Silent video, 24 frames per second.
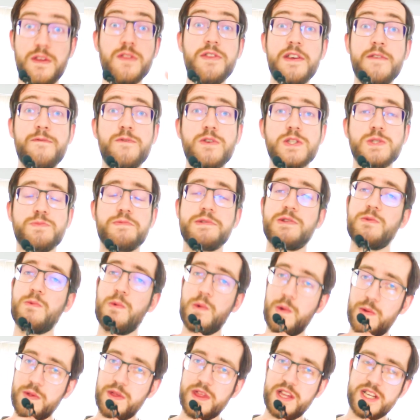difference
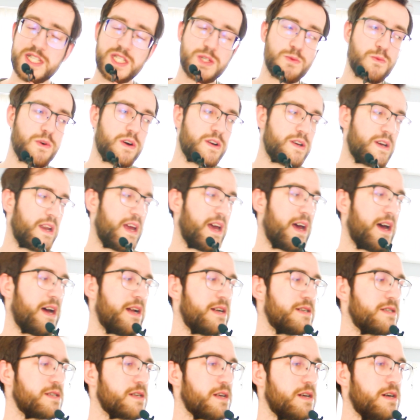between this one
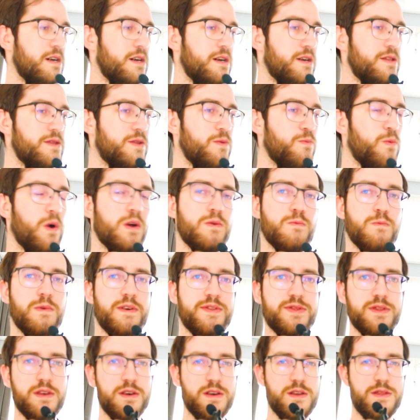and the one
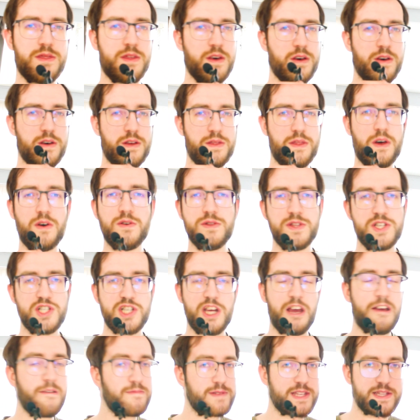with all the
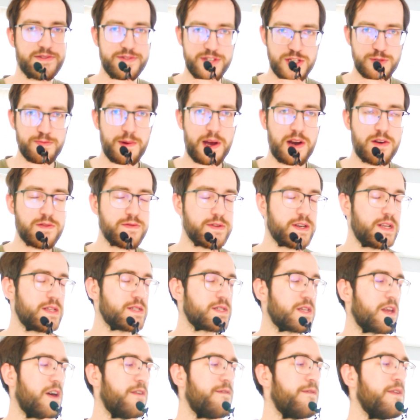shapes and the spiral and
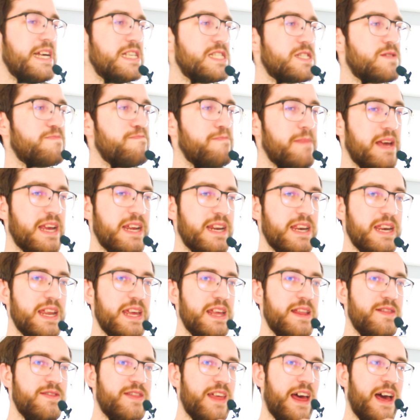stuff is
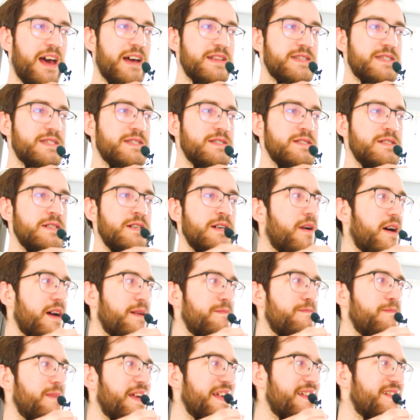mainly that I
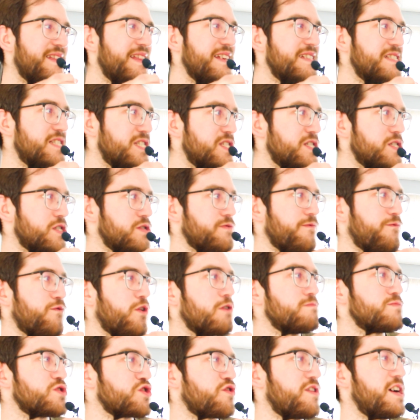made this
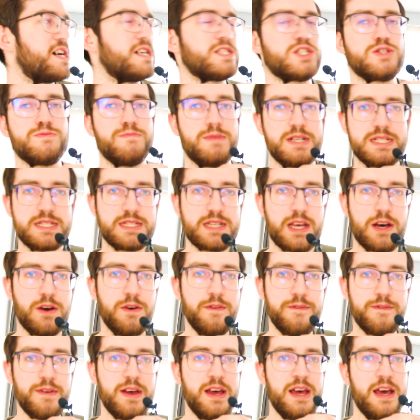from scratch
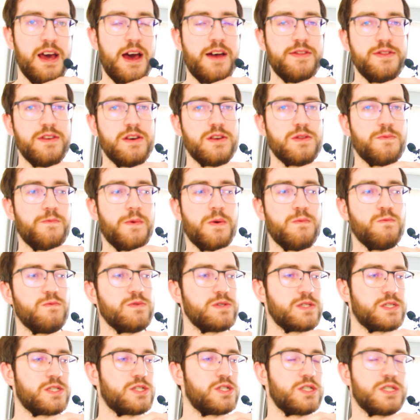myself, and the other one
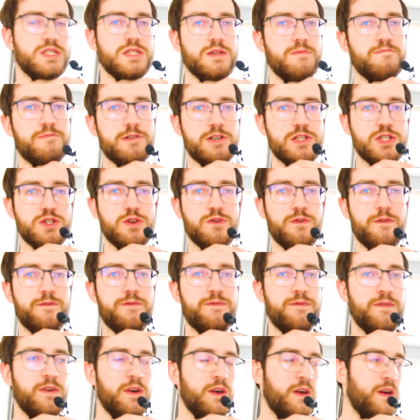was just a bunch
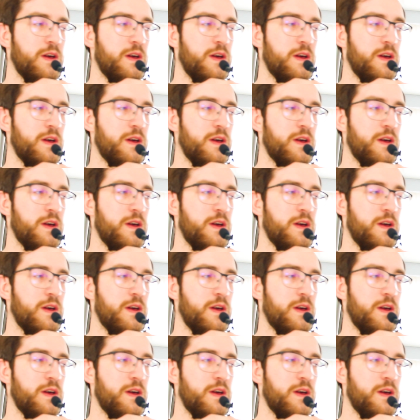of